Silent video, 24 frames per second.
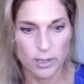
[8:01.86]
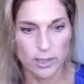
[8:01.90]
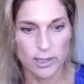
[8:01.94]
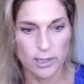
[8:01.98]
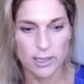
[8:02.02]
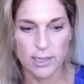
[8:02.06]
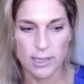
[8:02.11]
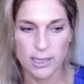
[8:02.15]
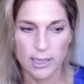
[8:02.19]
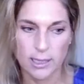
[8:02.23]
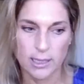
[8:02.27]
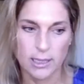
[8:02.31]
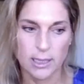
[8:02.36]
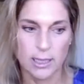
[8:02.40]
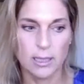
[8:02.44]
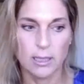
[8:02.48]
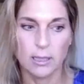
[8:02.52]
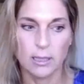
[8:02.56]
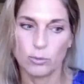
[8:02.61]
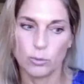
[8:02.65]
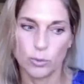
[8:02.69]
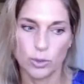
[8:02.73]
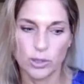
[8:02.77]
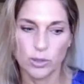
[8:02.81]
one is
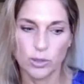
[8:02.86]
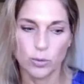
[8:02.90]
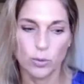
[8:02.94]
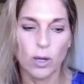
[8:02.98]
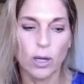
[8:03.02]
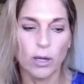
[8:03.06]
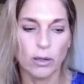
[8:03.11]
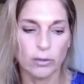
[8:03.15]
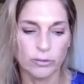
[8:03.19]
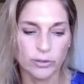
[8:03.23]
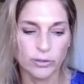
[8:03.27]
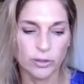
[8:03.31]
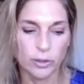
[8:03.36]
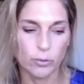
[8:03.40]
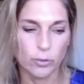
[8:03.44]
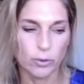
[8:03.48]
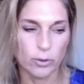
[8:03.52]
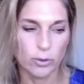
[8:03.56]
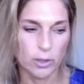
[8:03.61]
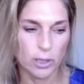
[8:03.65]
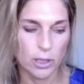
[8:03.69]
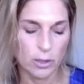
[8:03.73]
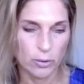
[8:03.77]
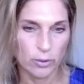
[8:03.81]
16 and one's 12 so
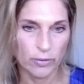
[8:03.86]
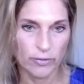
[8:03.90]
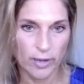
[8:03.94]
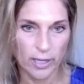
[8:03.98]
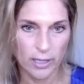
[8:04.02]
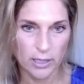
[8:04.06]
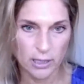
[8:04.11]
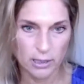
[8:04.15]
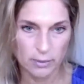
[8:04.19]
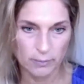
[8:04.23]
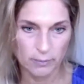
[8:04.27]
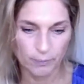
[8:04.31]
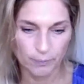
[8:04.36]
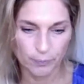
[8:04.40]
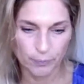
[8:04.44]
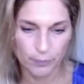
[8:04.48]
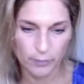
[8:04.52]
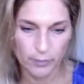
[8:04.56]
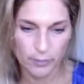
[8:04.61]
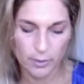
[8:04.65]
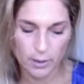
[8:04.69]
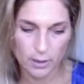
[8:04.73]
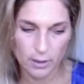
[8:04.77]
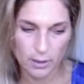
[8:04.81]
you know we've had some
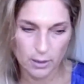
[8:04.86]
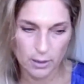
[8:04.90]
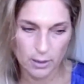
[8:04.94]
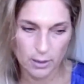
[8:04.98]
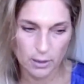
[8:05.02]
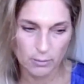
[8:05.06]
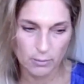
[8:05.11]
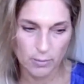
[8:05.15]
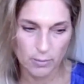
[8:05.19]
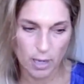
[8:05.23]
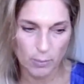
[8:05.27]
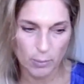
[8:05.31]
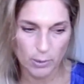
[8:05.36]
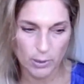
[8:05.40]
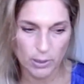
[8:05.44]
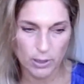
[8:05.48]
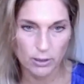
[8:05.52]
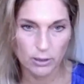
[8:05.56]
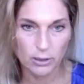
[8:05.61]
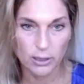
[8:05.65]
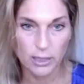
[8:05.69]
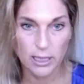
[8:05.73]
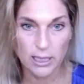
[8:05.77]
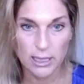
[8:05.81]
some
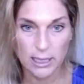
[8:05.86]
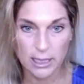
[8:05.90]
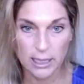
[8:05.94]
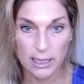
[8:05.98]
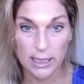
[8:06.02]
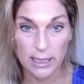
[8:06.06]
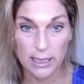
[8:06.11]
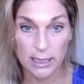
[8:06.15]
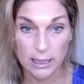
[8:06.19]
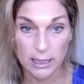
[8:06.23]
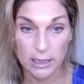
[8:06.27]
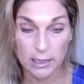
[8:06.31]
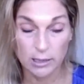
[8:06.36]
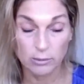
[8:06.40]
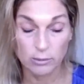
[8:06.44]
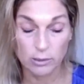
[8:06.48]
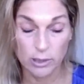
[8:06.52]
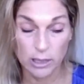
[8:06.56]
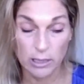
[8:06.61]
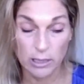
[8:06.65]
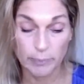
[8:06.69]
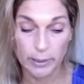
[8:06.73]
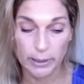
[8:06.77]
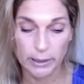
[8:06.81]
opportunities to get into
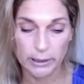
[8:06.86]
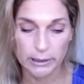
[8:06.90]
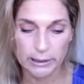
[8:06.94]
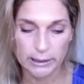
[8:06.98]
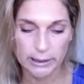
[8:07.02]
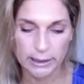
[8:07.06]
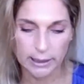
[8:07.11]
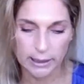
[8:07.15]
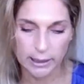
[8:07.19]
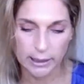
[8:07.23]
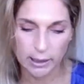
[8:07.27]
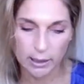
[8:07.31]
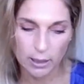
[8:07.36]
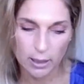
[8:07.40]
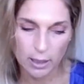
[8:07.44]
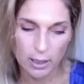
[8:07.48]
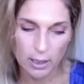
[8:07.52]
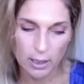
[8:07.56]
deep parenting